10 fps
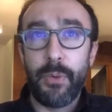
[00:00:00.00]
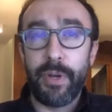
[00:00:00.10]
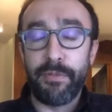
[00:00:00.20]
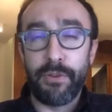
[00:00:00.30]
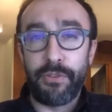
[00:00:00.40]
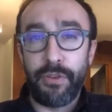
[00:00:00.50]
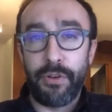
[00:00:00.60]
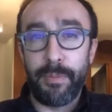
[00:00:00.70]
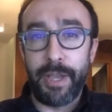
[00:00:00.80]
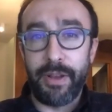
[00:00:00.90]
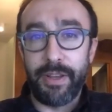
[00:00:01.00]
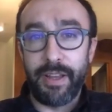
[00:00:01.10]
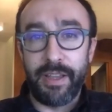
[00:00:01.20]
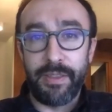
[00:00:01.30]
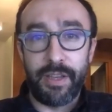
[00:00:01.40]
when I first heard about it,
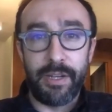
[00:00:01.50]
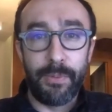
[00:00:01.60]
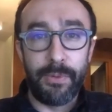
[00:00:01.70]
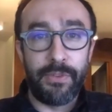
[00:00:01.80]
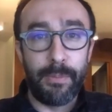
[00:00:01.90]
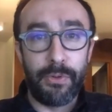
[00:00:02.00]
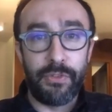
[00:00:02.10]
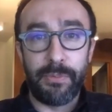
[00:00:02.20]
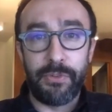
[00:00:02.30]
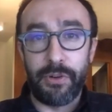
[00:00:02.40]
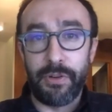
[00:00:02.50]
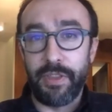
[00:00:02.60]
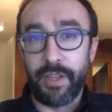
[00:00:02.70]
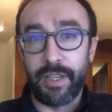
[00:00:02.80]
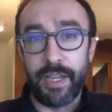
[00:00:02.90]
I thought it was the most absurd
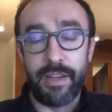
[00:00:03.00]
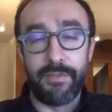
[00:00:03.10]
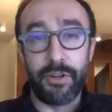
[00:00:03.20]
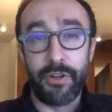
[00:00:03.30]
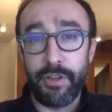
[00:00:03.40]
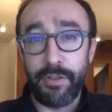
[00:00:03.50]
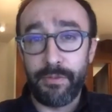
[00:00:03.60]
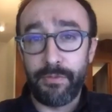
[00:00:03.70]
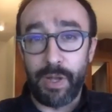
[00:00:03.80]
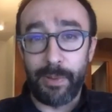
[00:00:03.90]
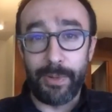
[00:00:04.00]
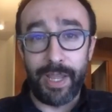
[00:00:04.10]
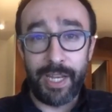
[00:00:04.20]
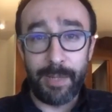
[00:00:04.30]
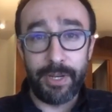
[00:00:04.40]
thing I had ever heard of. Why would
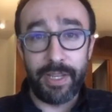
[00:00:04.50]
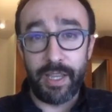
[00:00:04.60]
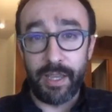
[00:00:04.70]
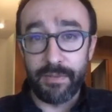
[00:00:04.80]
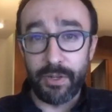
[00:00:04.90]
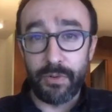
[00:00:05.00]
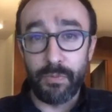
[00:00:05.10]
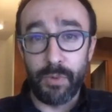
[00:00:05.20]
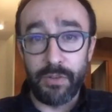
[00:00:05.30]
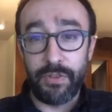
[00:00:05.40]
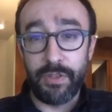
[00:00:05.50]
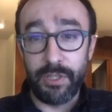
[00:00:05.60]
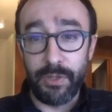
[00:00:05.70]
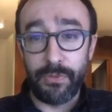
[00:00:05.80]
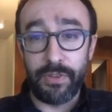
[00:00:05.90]
anybody ever want to
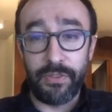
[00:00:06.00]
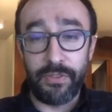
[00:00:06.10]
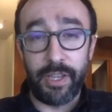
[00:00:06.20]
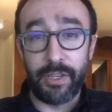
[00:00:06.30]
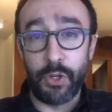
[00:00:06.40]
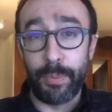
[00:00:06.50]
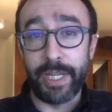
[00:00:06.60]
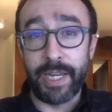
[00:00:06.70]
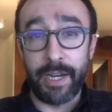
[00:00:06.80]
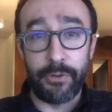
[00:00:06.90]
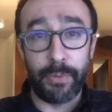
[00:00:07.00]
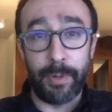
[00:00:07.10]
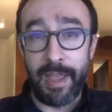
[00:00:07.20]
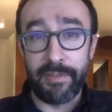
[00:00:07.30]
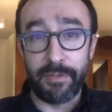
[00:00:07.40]
use this thing? Nobody cares what
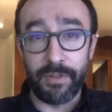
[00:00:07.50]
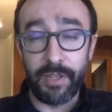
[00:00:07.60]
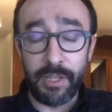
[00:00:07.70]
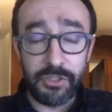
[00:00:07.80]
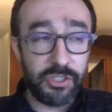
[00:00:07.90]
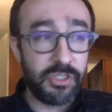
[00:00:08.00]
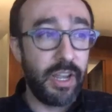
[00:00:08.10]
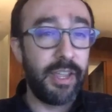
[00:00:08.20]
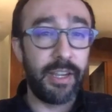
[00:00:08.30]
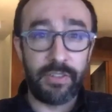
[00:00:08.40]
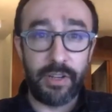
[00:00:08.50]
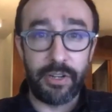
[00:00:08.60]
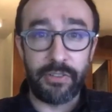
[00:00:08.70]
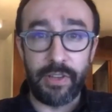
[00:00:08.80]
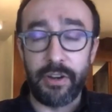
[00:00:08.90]
I'm having for lunch, et
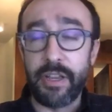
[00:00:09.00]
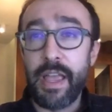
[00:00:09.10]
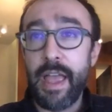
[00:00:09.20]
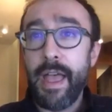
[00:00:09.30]
cetera, et cetera.